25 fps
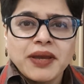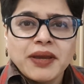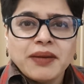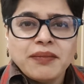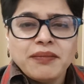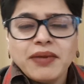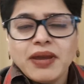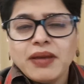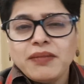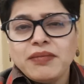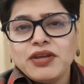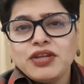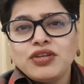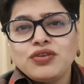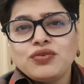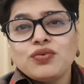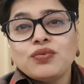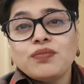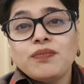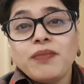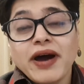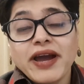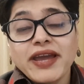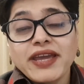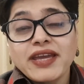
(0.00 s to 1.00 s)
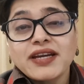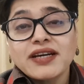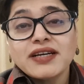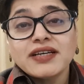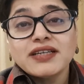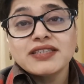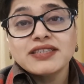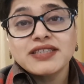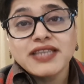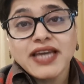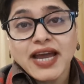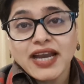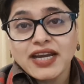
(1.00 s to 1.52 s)
maybe two
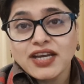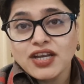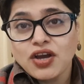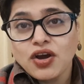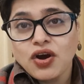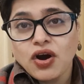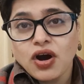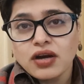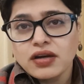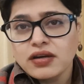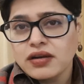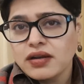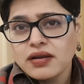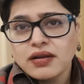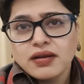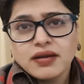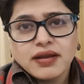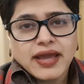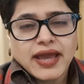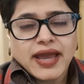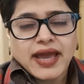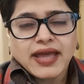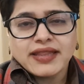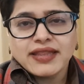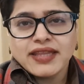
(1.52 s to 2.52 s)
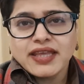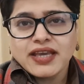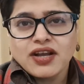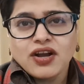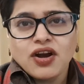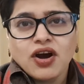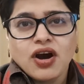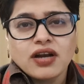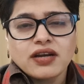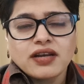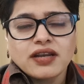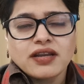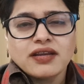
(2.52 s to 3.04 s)
bikers had caught and they
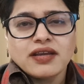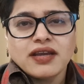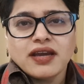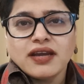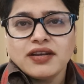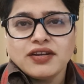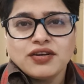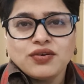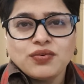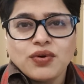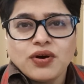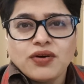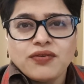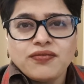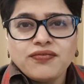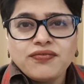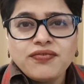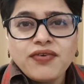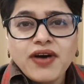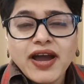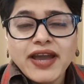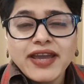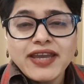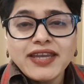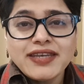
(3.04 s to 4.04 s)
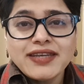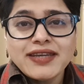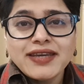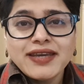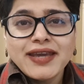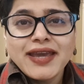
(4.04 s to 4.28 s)
got into a fight,